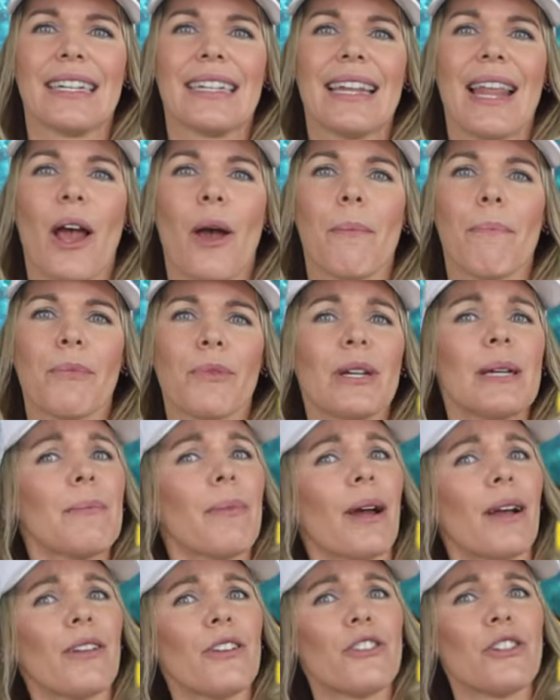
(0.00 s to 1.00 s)
Now, in marine
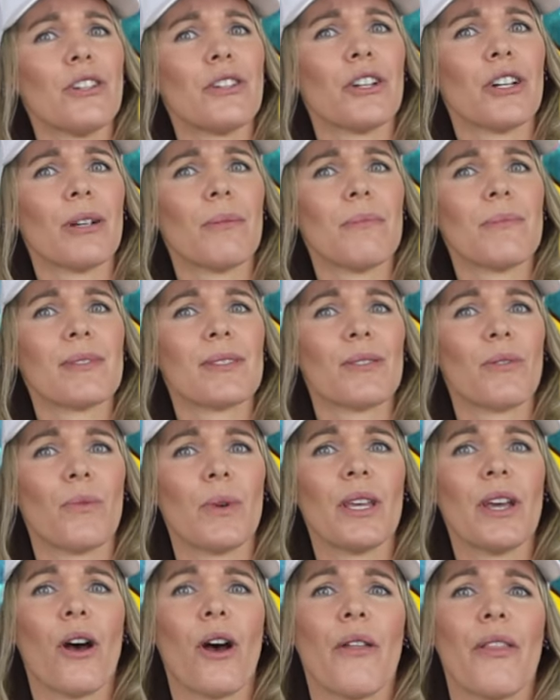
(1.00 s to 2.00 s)
biology terms,
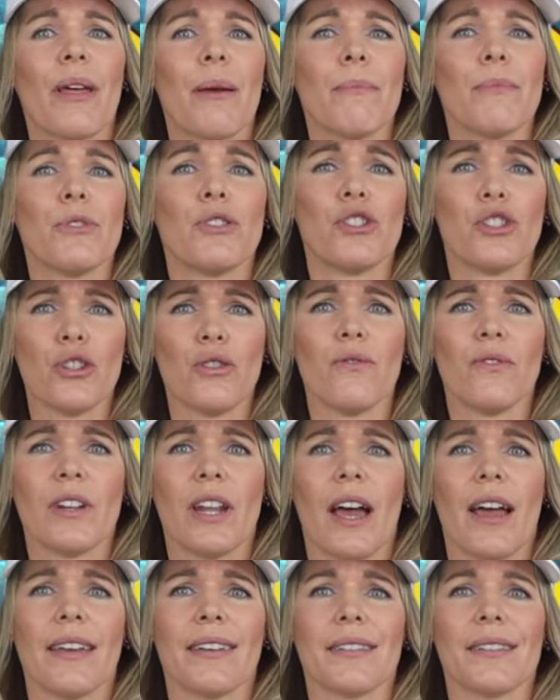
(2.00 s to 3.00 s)
we call them
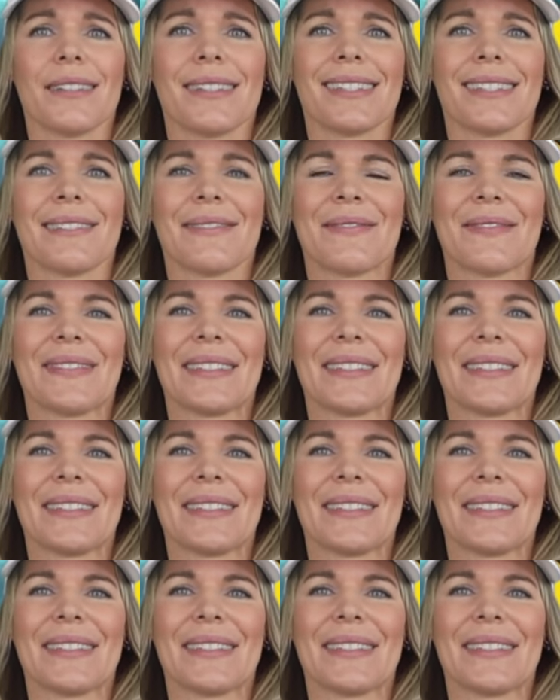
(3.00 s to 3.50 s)
juveniles.